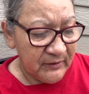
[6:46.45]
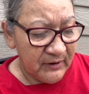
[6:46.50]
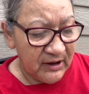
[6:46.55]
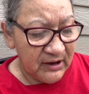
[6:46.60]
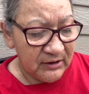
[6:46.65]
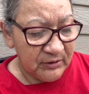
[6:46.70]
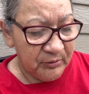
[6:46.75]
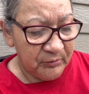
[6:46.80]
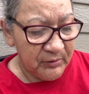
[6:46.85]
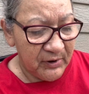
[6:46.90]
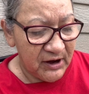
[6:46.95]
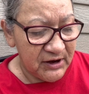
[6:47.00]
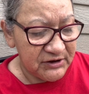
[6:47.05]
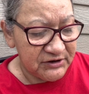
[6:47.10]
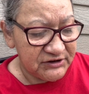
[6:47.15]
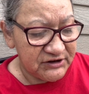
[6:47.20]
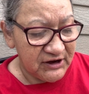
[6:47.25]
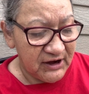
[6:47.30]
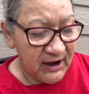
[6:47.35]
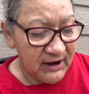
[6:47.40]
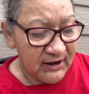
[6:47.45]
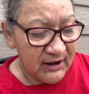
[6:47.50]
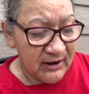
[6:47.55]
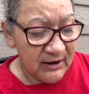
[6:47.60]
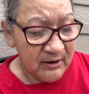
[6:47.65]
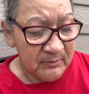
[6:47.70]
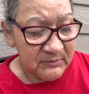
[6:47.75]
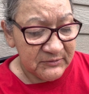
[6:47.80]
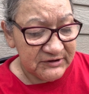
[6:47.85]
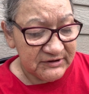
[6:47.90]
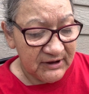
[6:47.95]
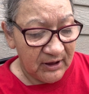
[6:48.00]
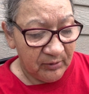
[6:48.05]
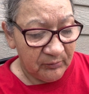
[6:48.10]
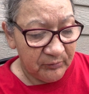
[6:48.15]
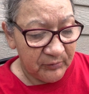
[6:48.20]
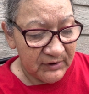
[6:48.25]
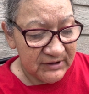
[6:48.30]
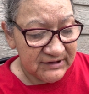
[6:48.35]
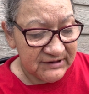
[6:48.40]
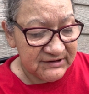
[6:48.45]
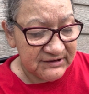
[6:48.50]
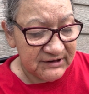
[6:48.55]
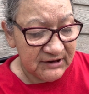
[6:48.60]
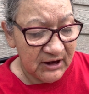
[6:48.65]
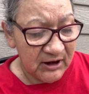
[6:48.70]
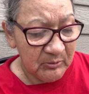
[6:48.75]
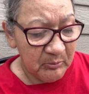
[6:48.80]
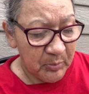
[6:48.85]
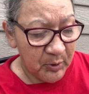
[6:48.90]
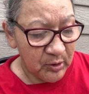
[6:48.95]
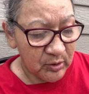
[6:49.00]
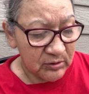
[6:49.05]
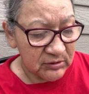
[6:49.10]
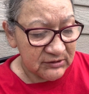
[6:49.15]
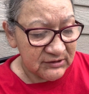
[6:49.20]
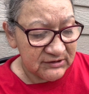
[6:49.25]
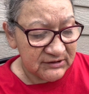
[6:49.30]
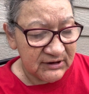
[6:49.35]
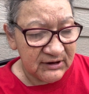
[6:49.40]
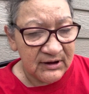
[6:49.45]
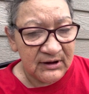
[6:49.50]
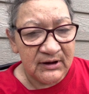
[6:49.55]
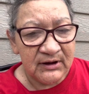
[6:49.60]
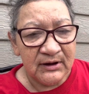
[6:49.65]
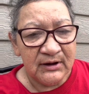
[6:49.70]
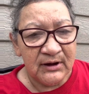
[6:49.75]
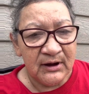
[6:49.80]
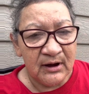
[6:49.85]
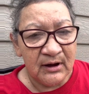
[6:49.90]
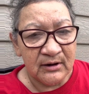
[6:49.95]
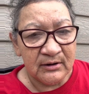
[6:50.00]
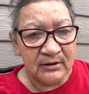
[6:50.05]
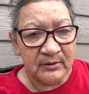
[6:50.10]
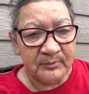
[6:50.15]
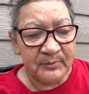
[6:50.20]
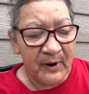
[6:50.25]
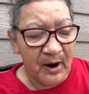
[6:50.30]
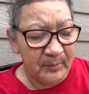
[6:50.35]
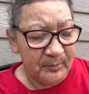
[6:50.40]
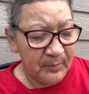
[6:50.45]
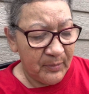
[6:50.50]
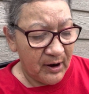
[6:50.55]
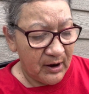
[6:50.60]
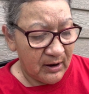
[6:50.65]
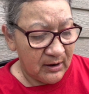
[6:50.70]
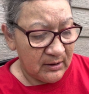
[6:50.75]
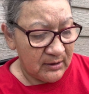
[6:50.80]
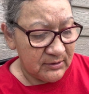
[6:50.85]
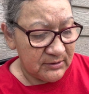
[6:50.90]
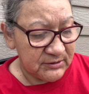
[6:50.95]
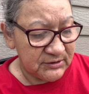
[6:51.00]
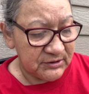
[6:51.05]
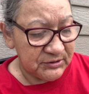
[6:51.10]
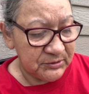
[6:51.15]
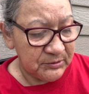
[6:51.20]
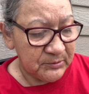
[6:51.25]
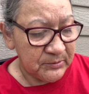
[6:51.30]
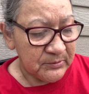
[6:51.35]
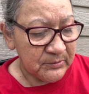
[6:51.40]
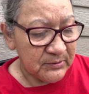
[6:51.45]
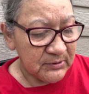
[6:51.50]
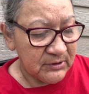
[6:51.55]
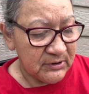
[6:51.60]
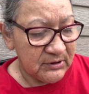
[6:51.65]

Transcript: ingratiated himself with Sitting Bulls, Hunkapapa Sioux,